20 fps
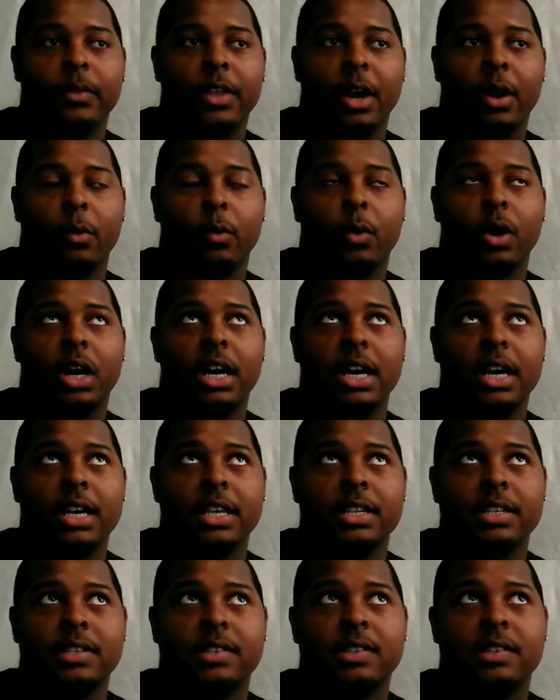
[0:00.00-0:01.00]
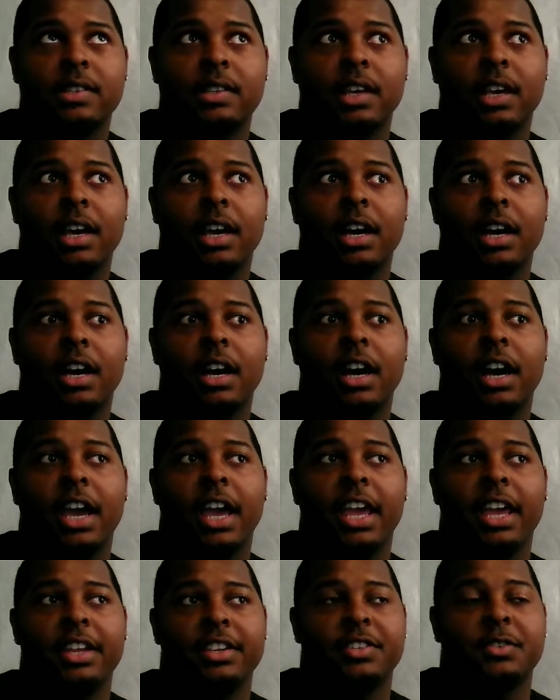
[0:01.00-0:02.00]
there was
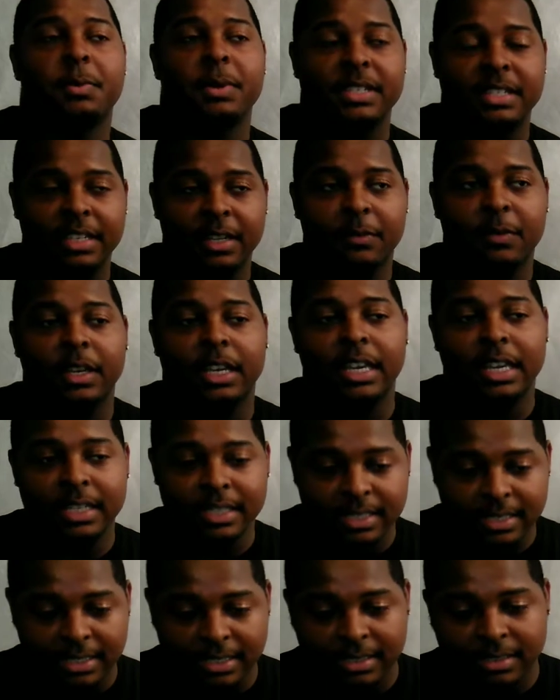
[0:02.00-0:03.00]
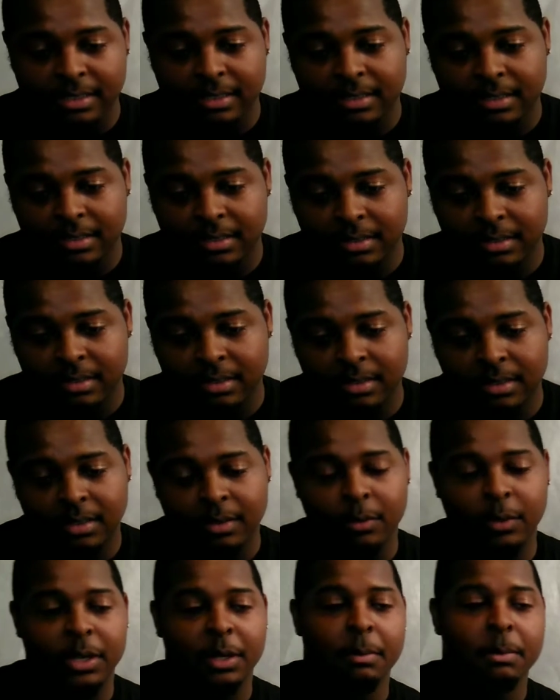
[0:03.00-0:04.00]
a specific instance
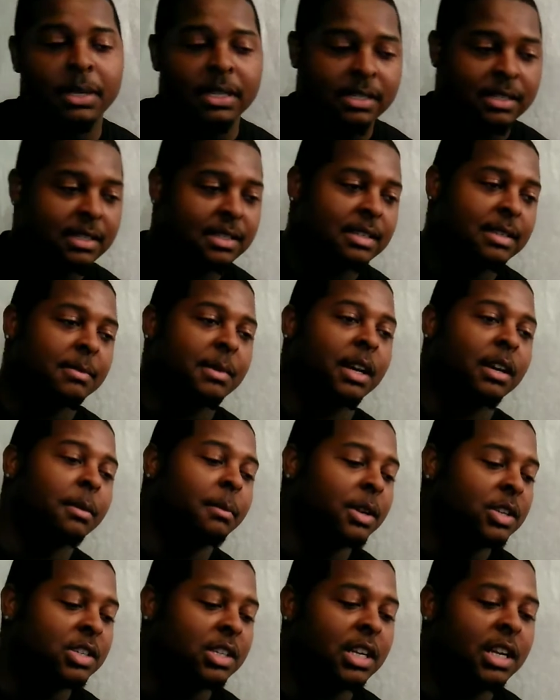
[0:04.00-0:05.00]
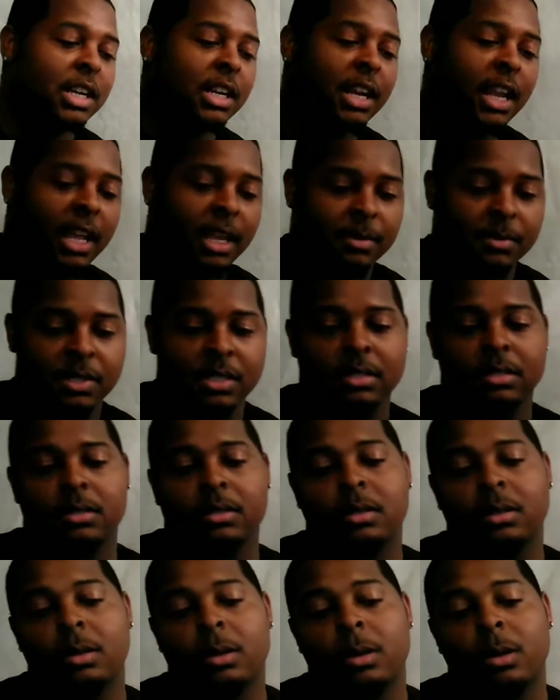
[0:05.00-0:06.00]
with a business. I'm not going to mention any names,
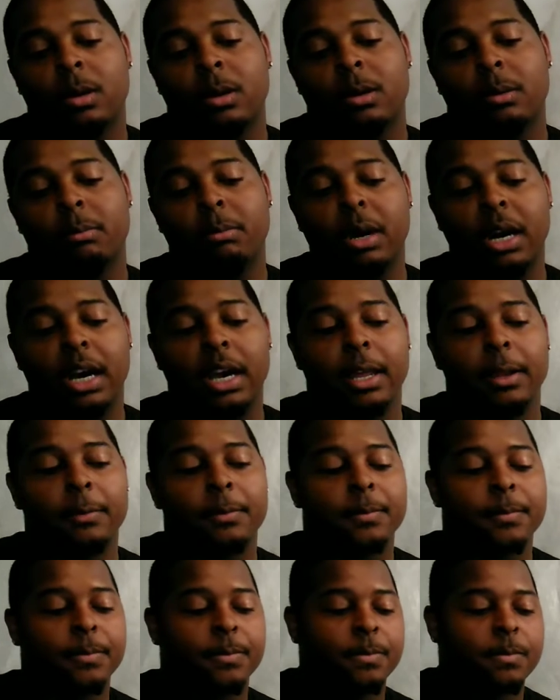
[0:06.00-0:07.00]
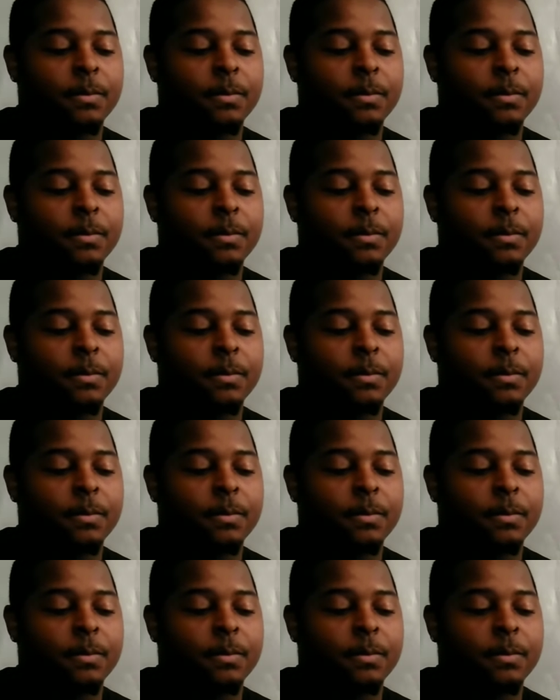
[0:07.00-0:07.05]
but